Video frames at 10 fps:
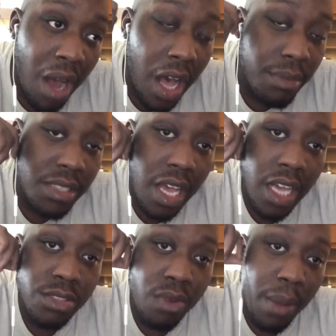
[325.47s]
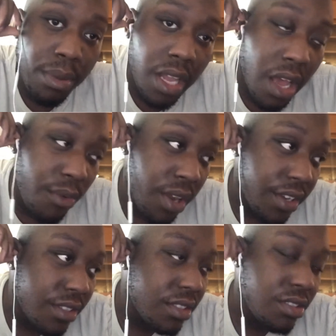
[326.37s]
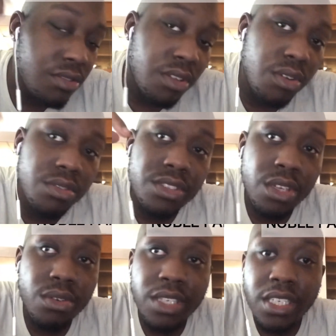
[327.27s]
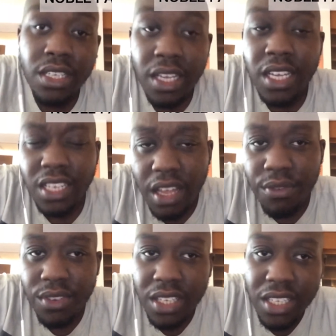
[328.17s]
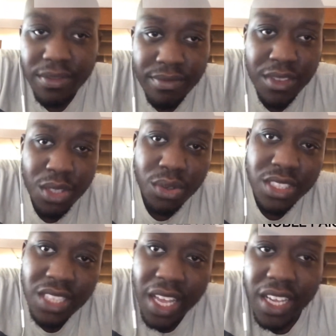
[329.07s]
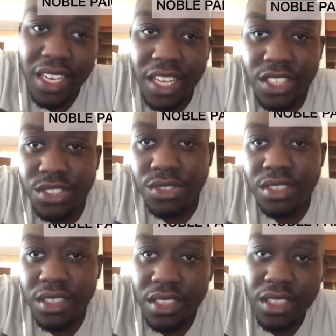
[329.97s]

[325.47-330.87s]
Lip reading: Mob Ties, Rap-A-Lot Records, you know. So he definitely doing his thing in the industry.